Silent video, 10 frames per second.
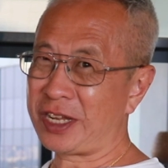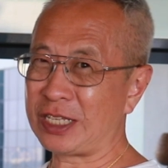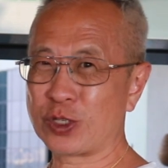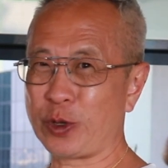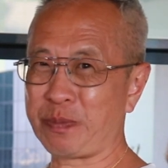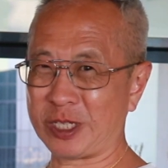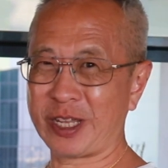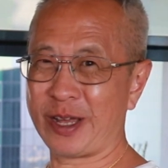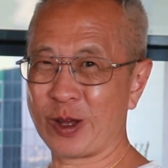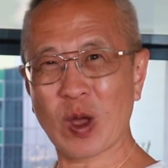and sweet
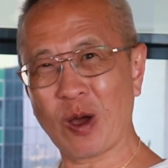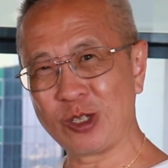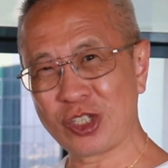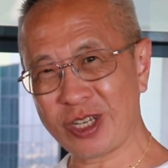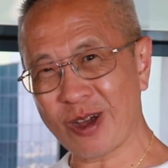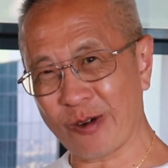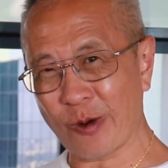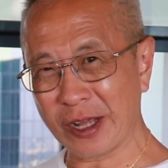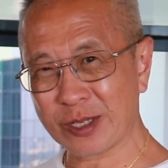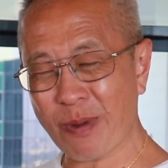potato congee or
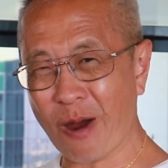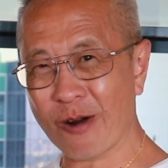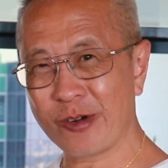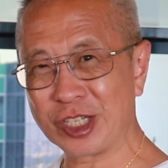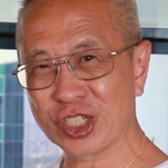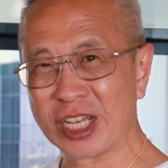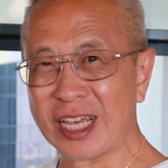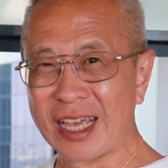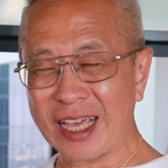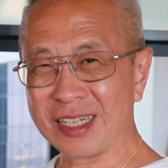rice porridge.
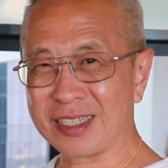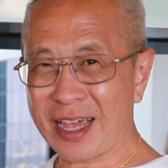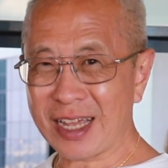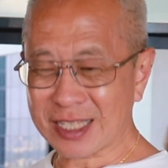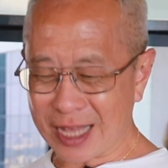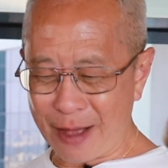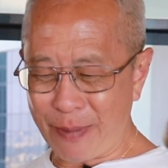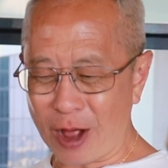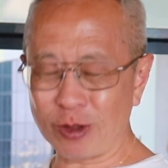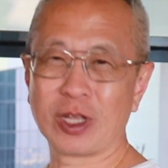It takes
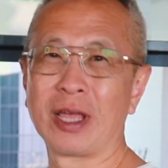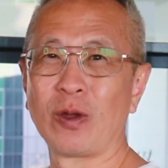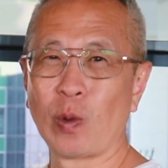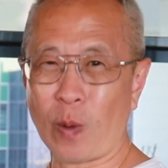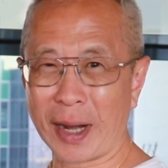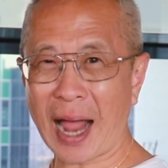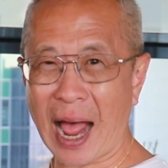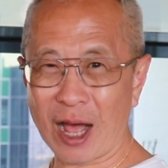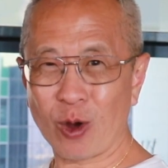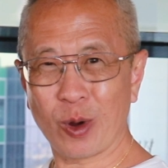about 1
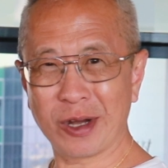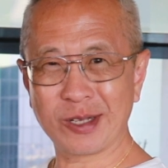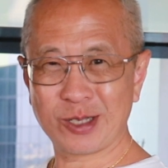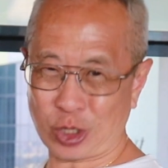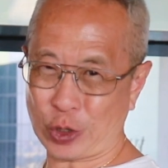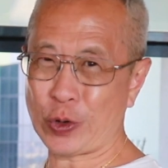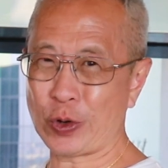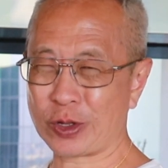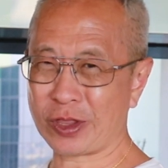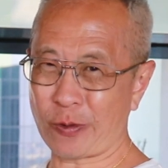hour to
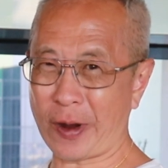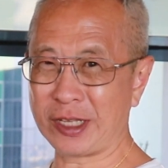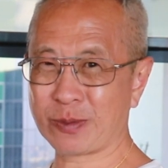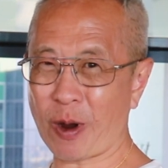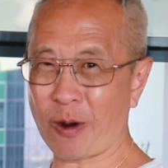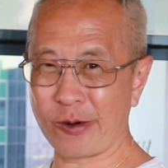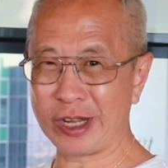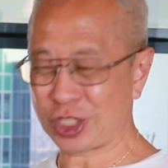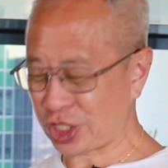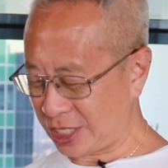cook the rice
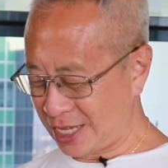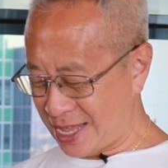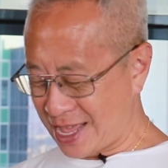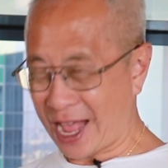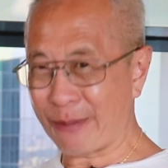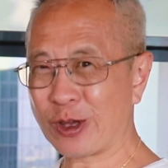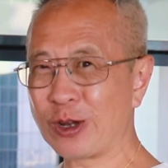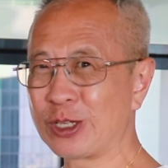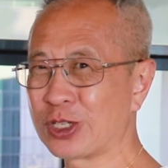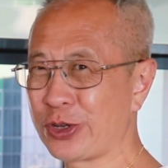porridge. I'm
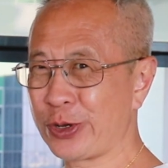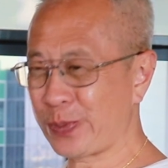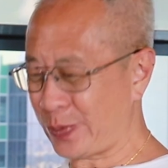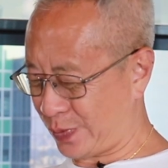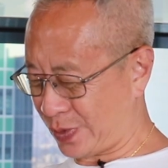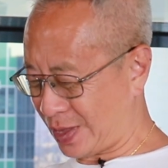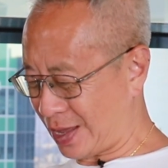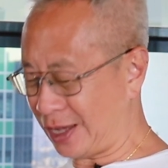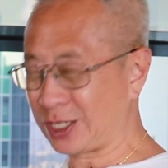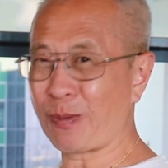gonna scoop
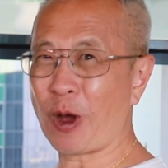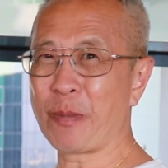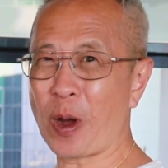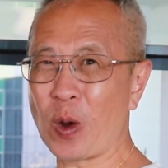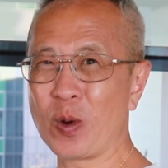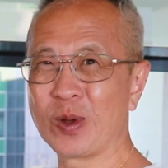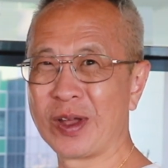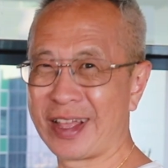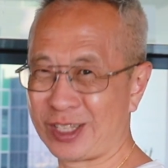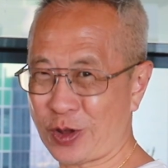a small bowl
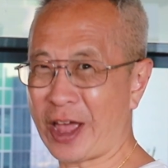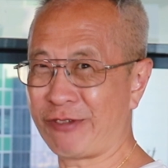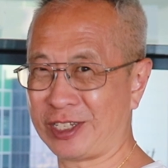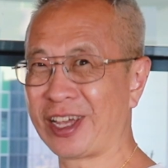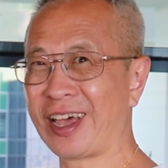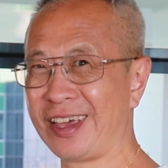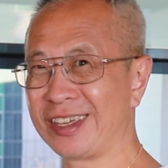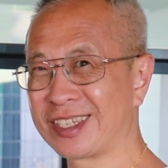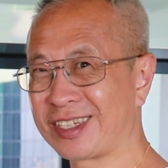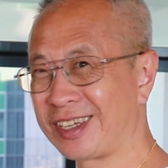to have a
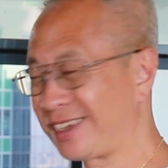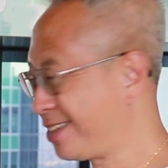taste.